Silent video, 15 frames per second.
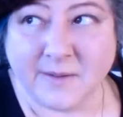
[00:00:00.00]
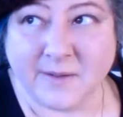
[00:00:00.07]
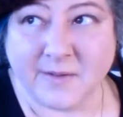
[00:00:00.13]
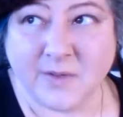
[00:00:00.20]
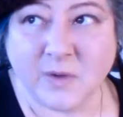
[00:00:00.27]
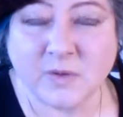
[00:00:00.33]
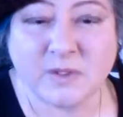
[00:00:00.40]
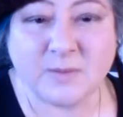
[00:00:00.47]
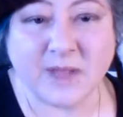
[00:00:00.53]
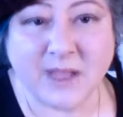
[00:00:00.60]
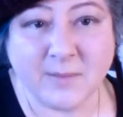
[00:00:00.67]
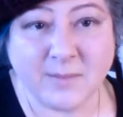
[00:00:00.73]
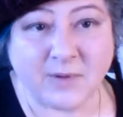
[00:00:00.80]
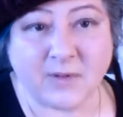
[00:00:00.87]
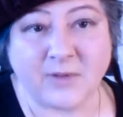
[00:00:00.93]
those
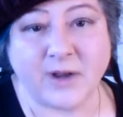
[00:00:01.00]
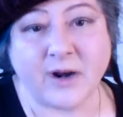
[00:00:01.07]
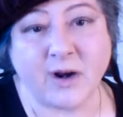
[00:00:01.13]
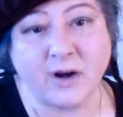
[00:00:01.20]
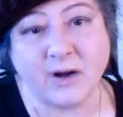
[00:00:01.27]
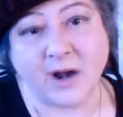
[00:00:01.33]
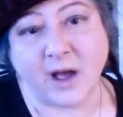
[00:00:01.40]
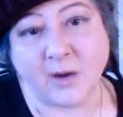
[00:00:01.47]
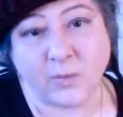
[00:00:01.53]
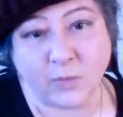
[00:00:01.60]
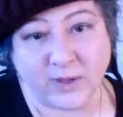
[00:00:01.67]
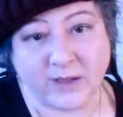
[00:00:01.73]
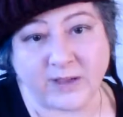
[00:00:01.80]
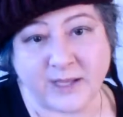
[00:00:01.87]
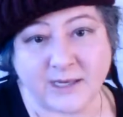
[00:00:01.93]
people that are not
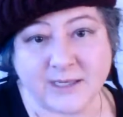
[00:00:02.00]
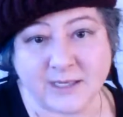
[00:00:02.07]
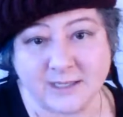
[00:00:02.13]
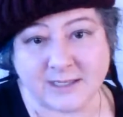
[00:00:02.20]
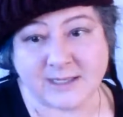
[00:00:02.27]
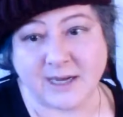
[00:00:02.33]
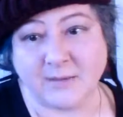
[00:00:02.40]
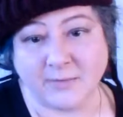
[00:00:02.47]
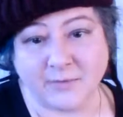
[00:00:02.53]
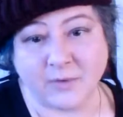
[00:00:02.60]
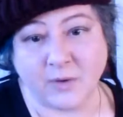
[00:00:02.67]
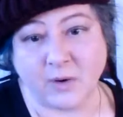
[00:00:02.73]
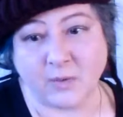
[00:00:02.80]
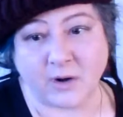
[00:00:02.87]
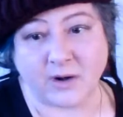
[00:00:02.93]
willing to step
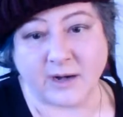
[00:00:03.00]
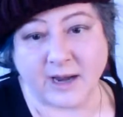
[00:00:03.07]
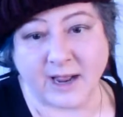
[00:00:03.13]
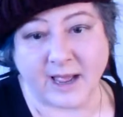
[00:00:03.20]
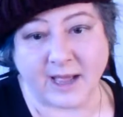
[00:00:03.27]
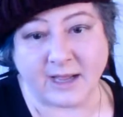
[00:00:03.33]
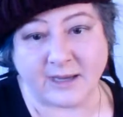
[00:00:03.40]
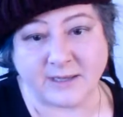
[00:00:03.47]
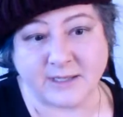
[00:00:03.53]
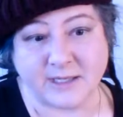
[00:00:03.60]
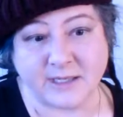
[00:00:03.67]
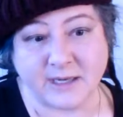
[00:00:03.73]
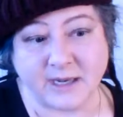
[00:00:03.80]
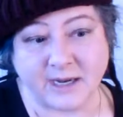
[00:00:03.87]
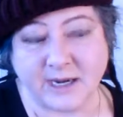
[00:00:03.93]
forward and
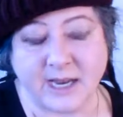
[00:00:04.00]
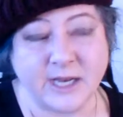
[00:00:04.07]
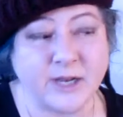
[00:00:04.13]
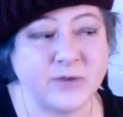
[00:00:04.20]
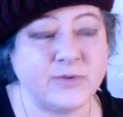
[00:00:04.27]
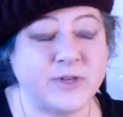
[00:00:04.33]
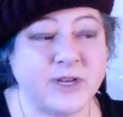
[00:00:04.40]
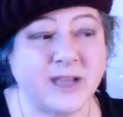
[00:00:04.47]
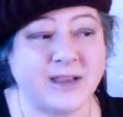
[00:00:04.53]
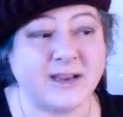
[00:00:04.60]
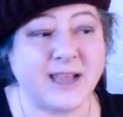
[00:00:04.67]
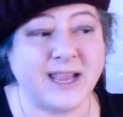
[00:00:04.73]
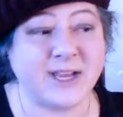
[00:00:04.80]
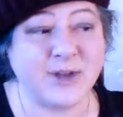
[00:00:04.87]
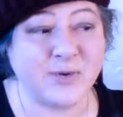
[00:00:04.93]

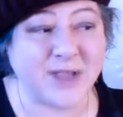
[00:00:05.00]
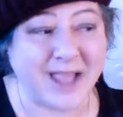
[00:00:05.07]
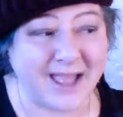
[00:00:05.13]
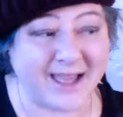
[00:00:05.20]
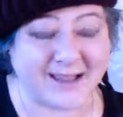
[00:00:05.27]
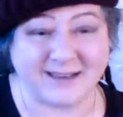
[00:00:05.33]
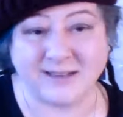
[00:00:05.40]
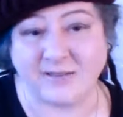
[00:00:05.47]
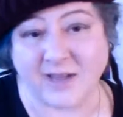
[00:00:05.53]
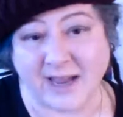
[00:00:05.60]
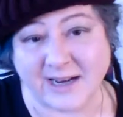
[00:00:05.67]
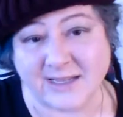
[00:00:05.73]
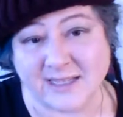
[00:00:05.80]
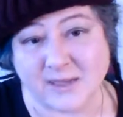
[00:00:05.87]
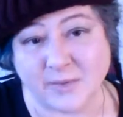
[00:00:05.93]
you can't. That
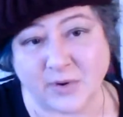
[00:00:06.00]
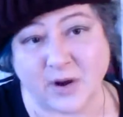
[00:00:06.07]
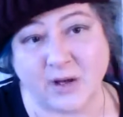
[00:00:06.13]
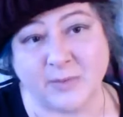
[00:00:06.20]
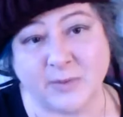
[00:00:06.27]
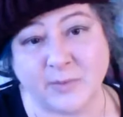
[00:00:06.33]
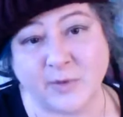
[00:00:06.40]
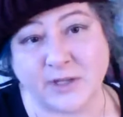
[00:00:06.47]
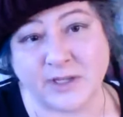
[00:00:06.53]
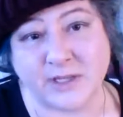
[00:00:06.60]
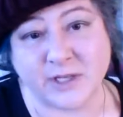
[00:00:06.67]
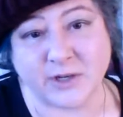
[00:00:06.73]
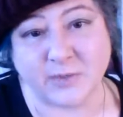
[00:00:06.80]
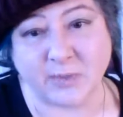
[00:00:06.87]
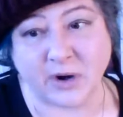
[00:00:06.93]
is the problem with the
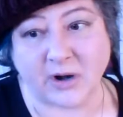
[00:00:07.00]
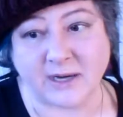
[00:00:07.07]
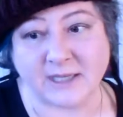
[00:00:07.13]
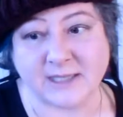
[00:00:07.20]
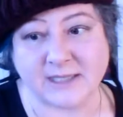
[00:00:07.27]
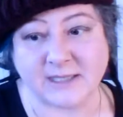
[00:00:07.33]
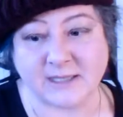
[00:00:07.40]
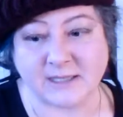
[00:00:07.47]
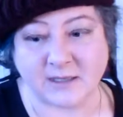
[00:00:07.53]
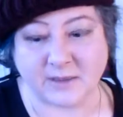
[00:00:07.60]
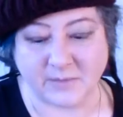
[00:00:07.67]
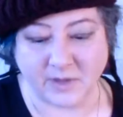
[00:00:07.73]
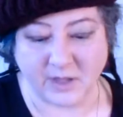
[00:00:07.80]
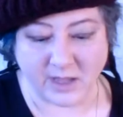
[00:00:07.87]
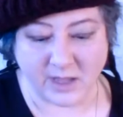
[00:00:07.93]
two-party system.